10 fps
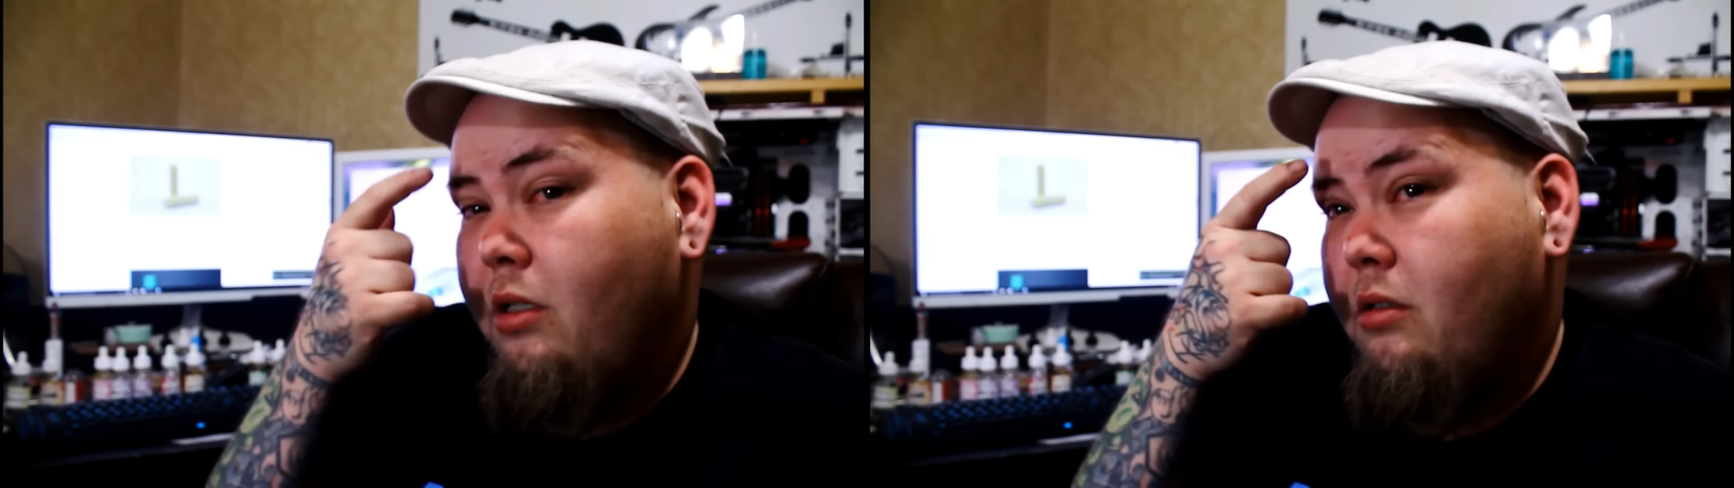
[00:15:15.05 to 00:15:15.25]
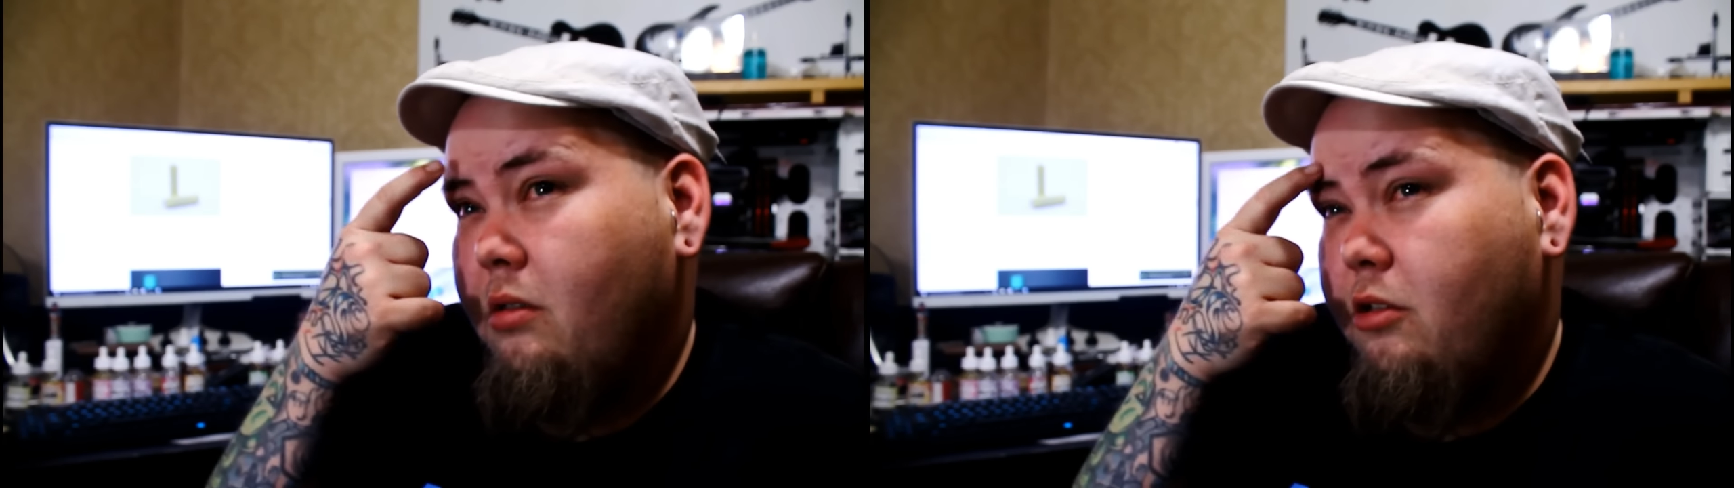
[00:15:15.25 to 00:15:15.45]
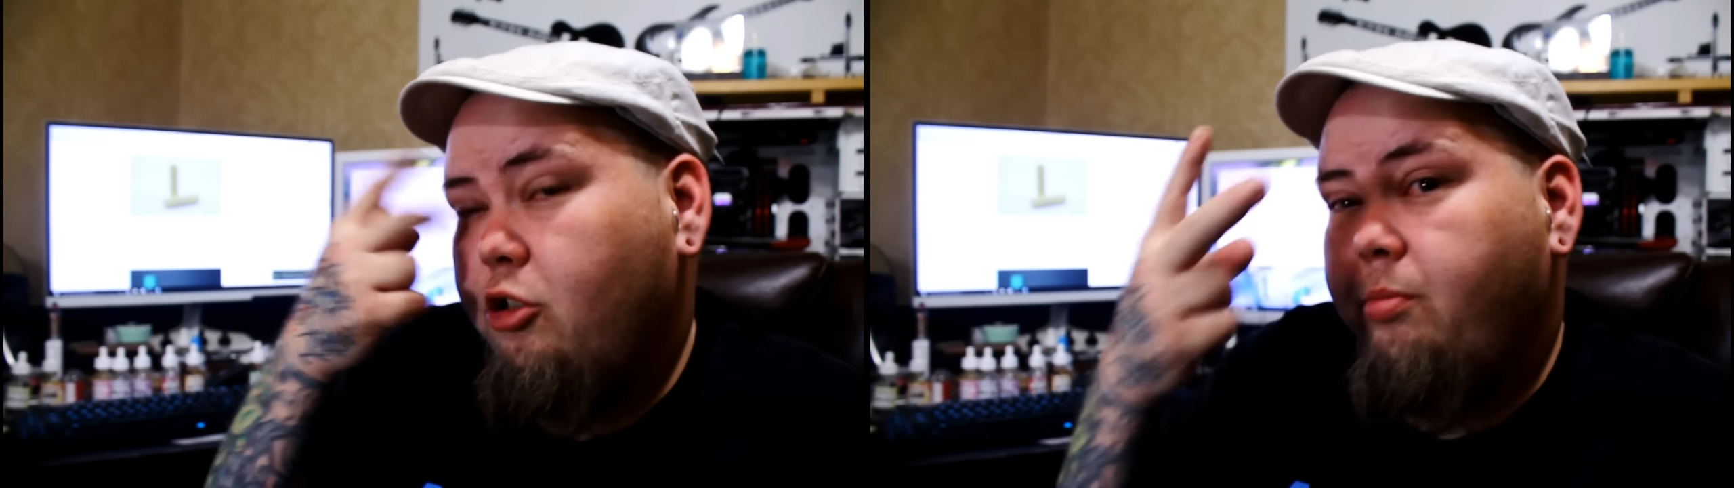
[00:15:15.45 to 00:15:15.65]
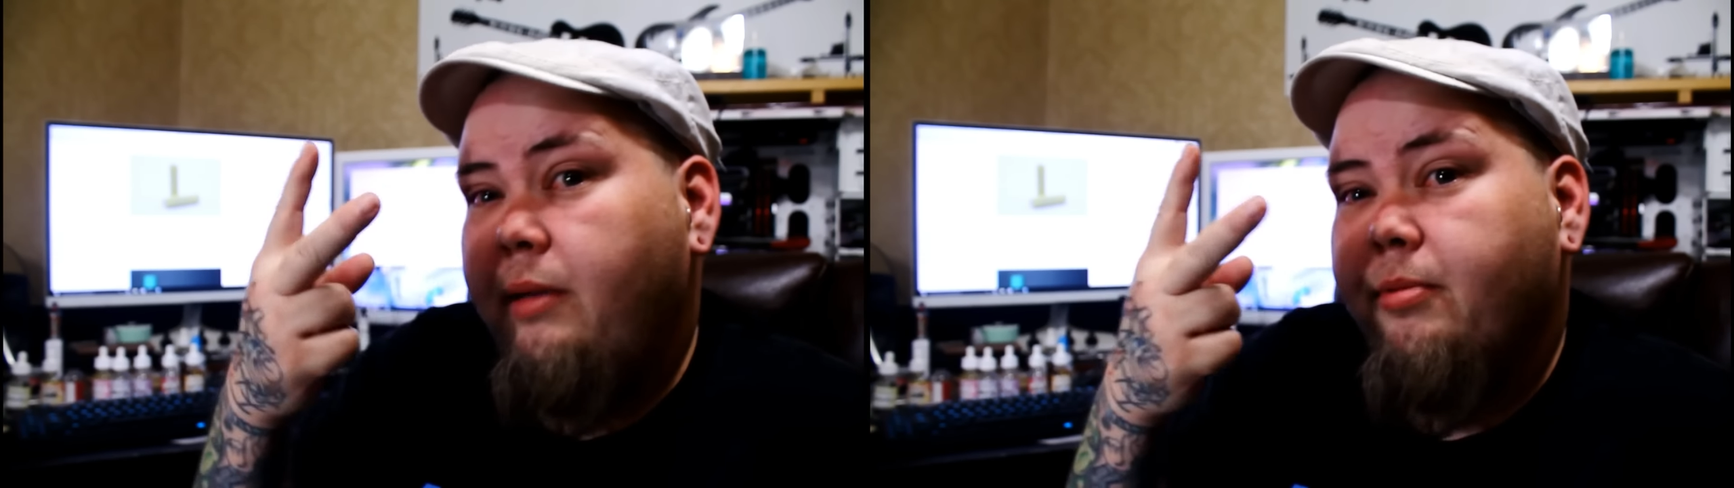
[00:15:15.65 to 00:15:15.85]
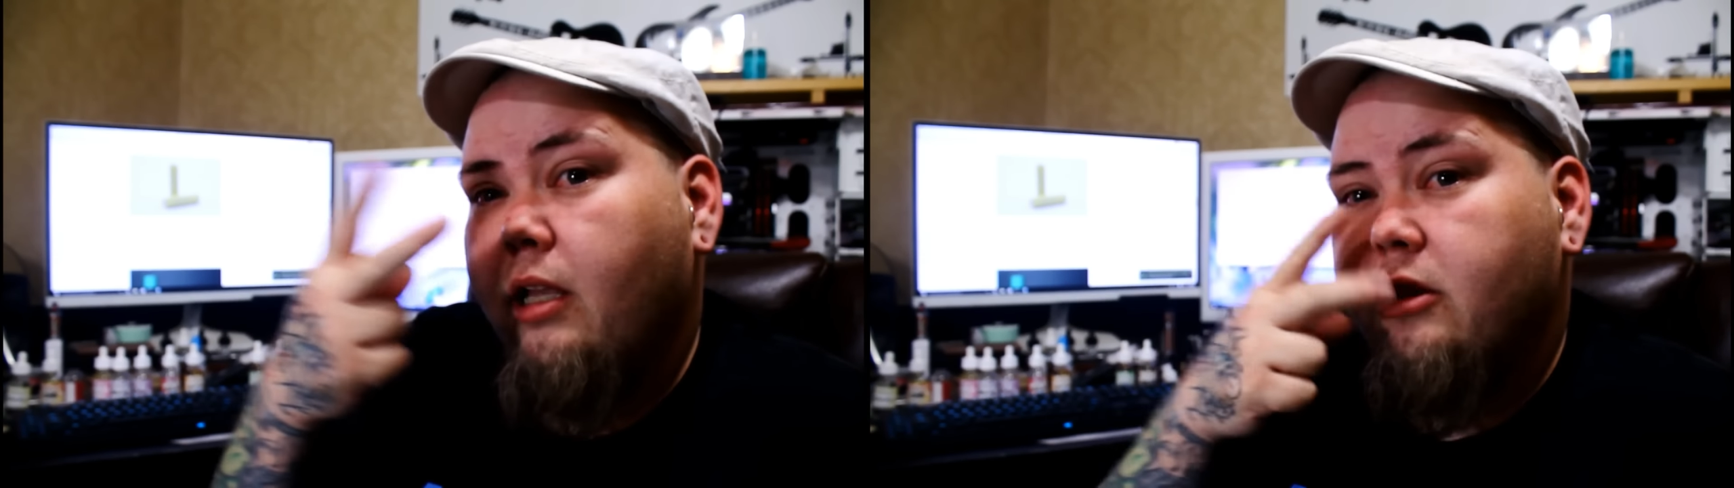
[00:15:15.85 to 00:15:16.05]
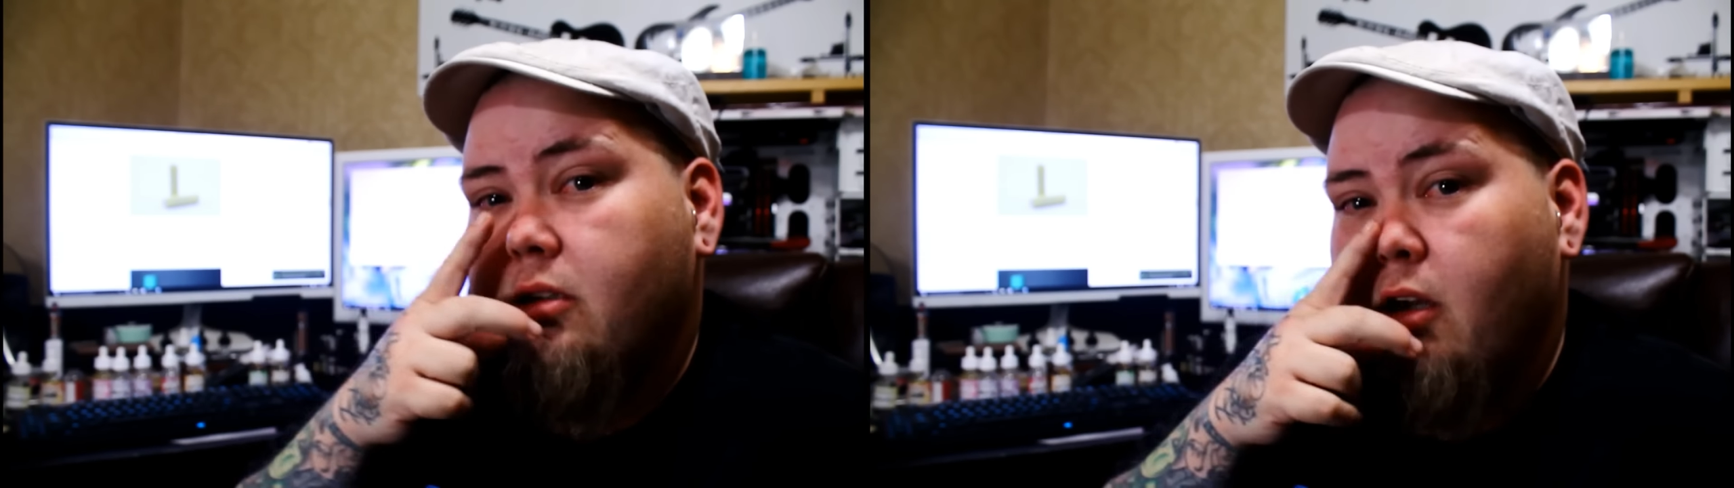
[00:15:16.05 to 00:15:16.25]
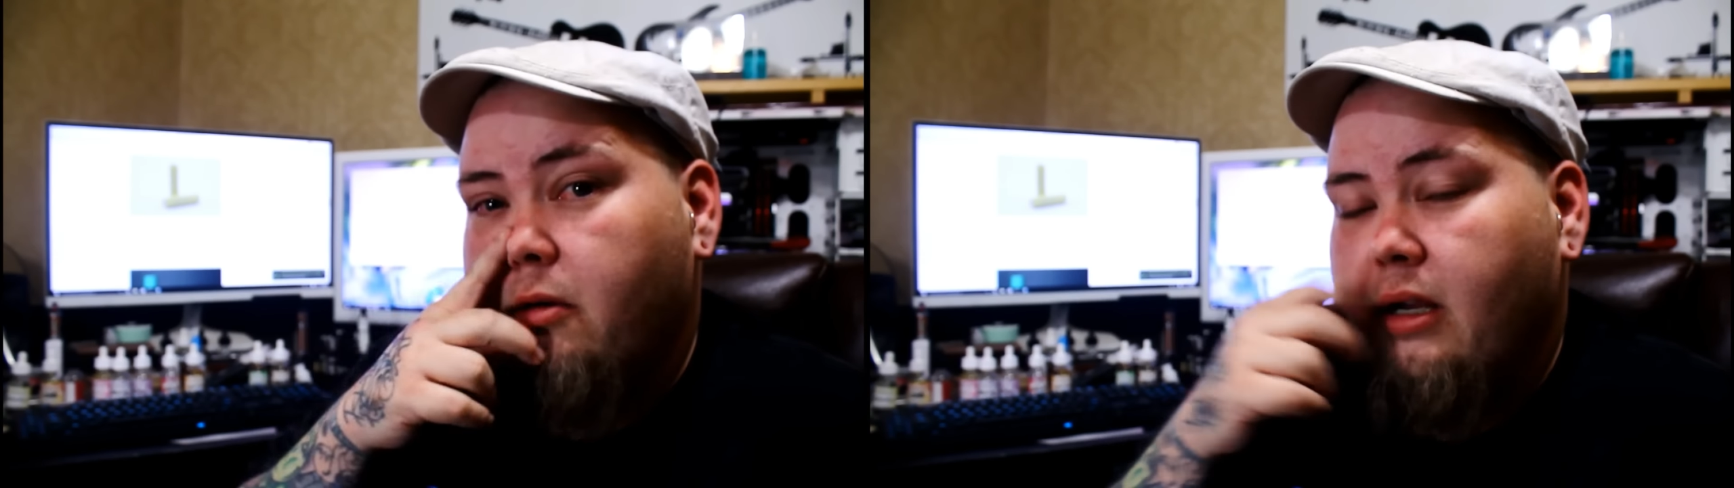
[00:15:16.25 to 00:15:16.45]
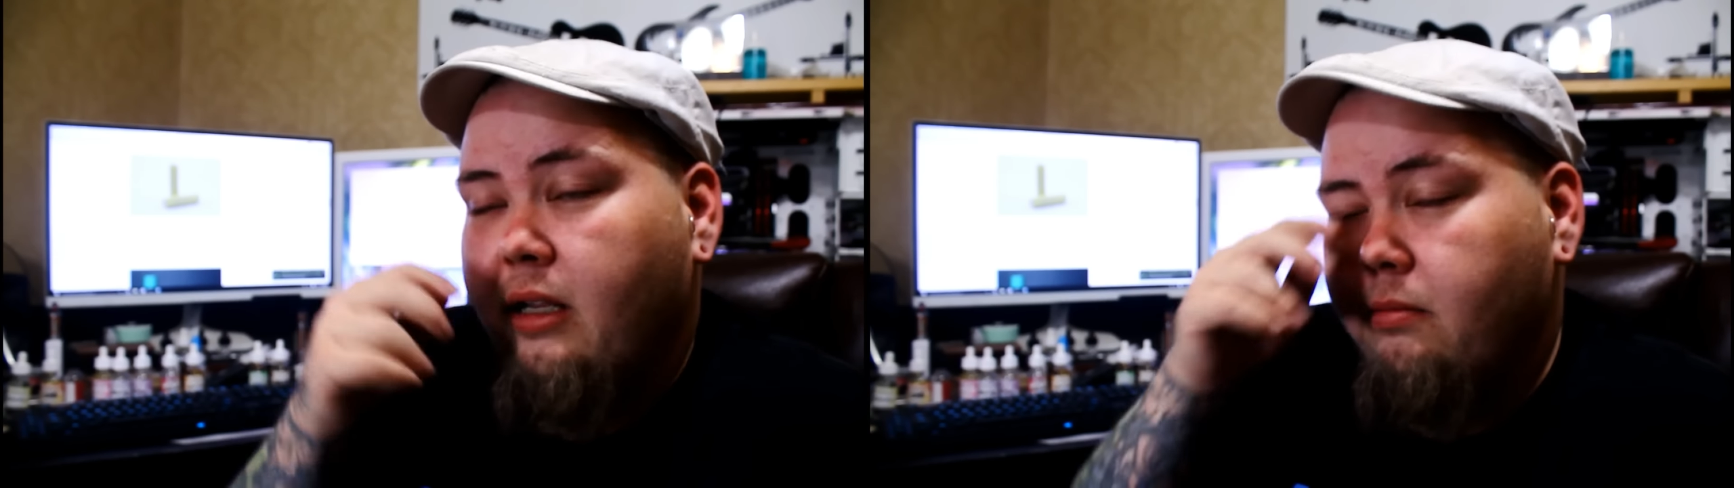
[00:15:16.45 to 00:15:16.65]
2 people actually
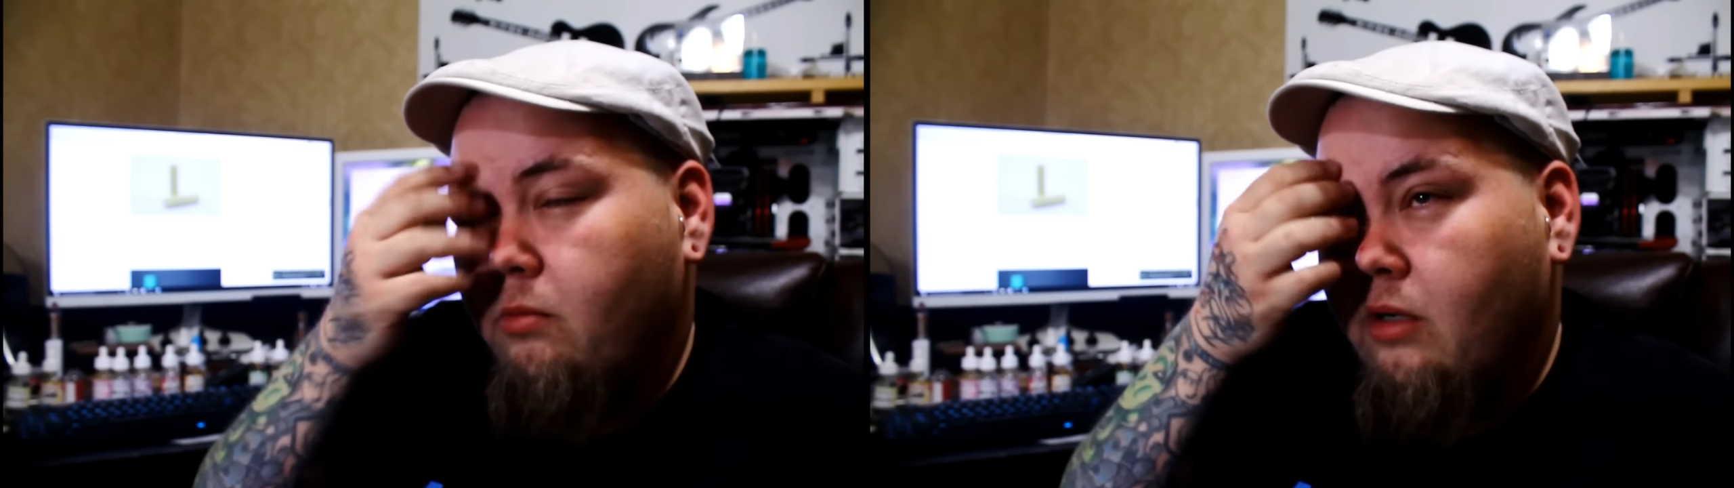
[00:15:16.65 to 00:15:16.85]
already,